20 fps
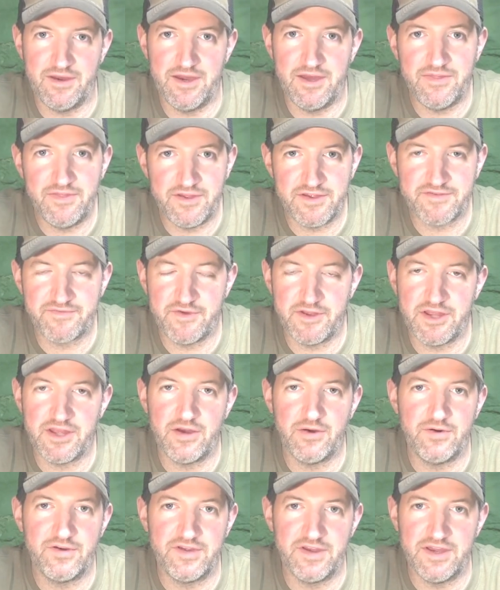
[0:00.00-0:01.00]
in this
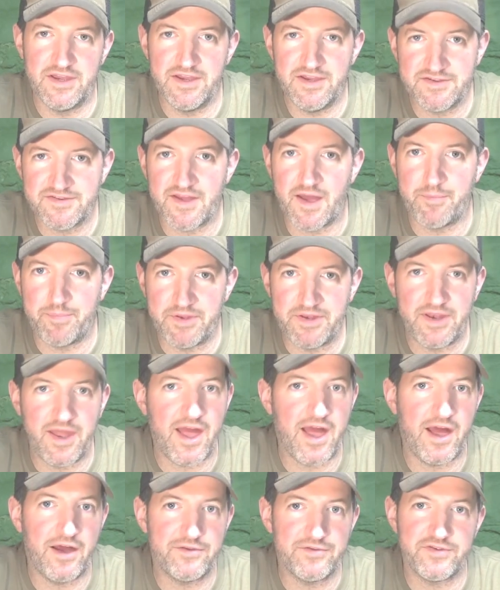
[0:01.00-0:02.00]
video is up and
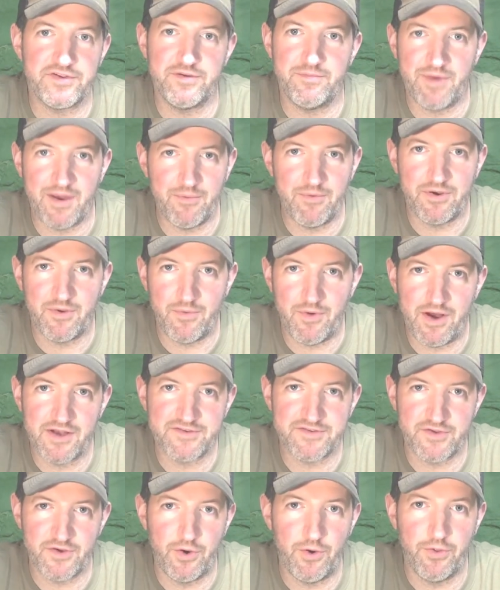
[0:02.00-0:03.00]
down, so you might want to
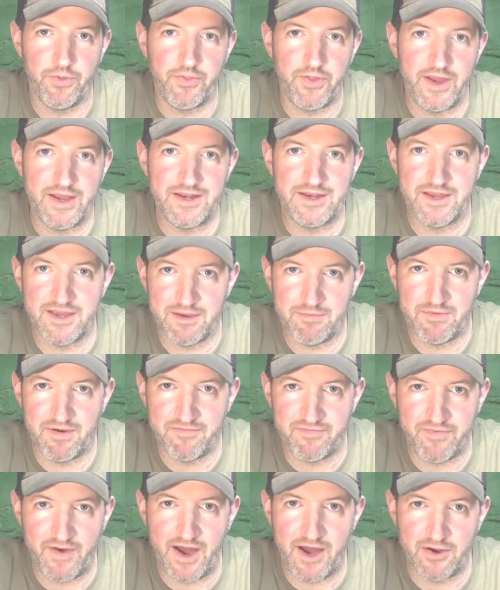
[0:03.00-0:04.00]
watch the whole thing to get
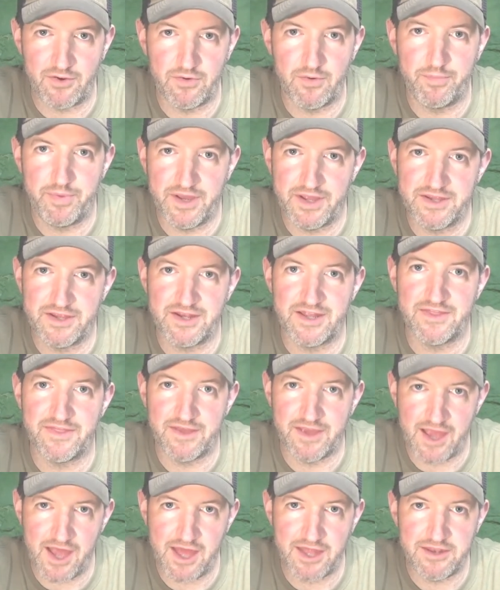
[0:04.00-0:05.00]
my final opinion
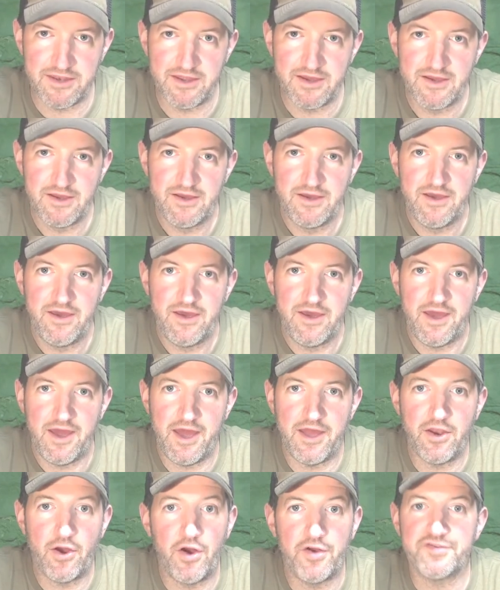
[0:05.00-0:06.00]
at the end,
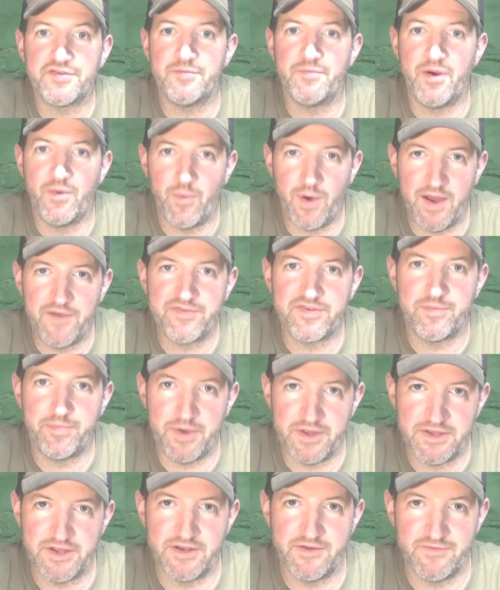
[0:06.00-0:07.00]
and also my wife's
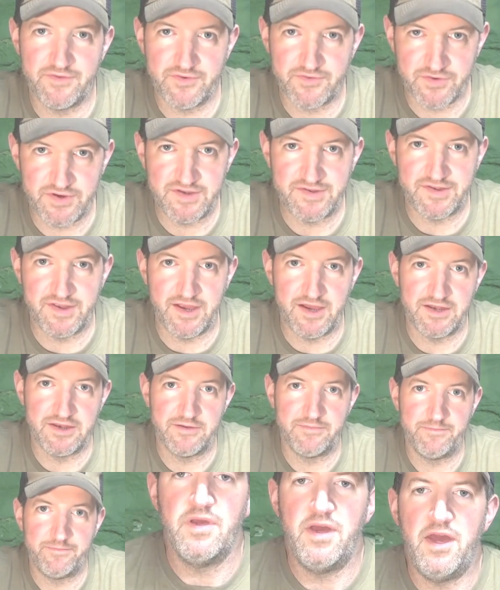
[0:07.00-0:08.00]
opinion of the tree stand.